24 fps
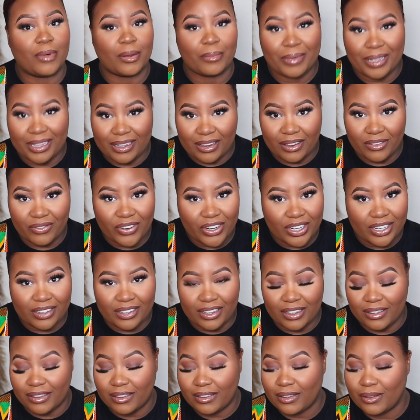amazing
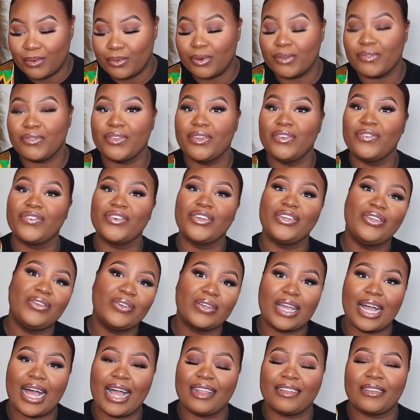fragrances to review for
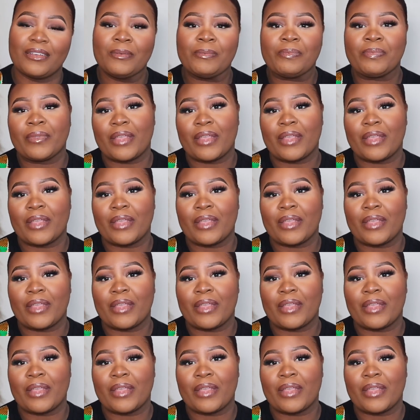you guys.